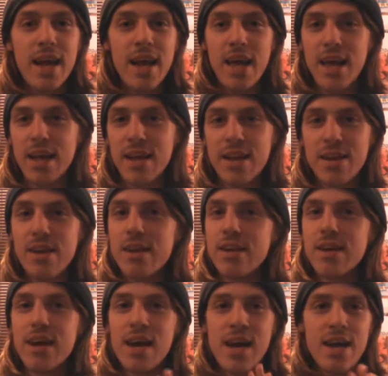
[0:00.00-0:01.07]

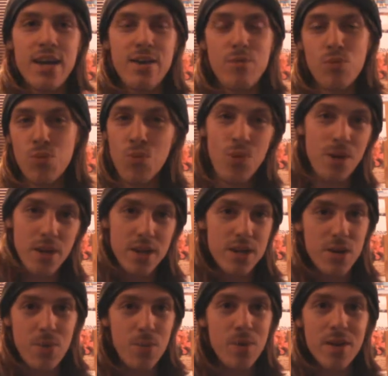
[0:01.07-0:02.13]
and I really
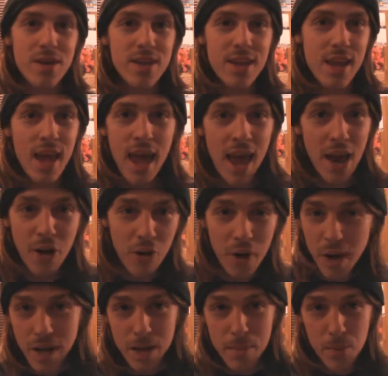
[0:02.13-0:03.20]
don't care
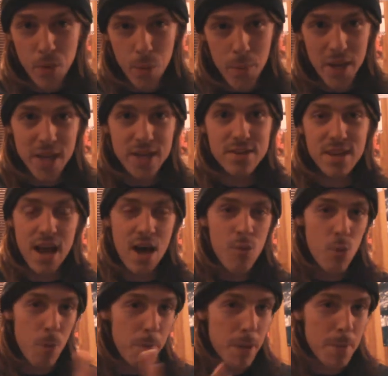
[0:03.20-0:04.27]
anymore because I
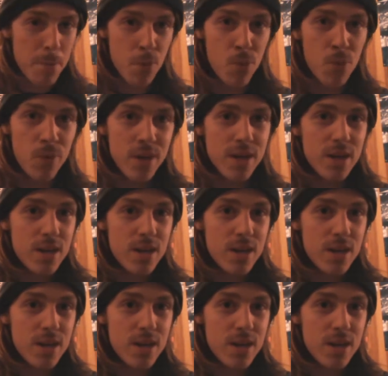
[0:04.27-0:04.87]
want people